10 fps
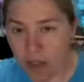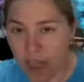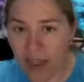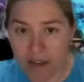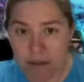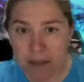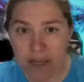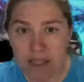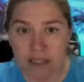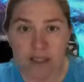any
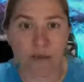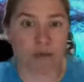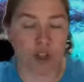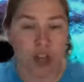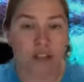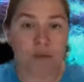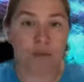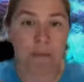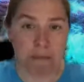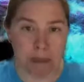place, just
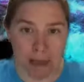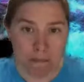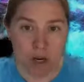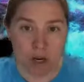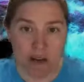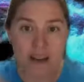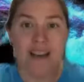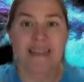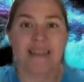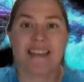remember
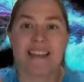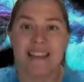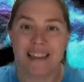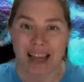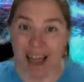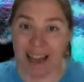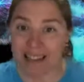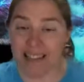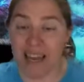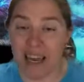the
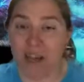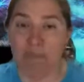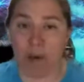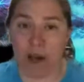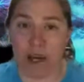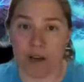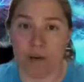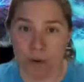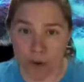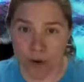last day to
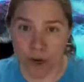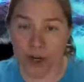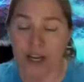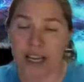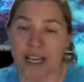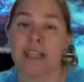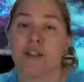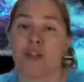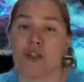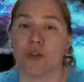pre-order
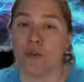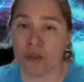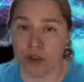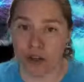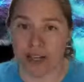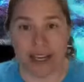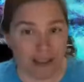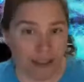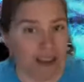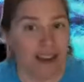is June
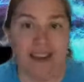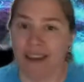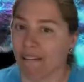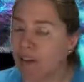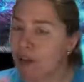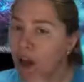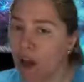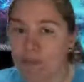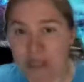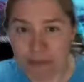30th. If you
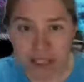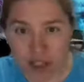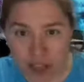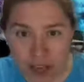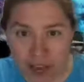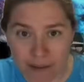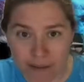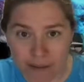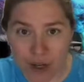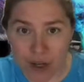come to me July
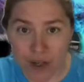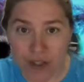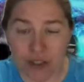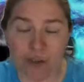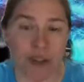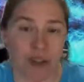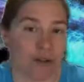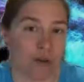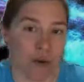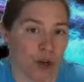1st with an
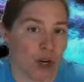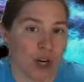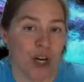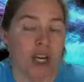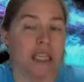order,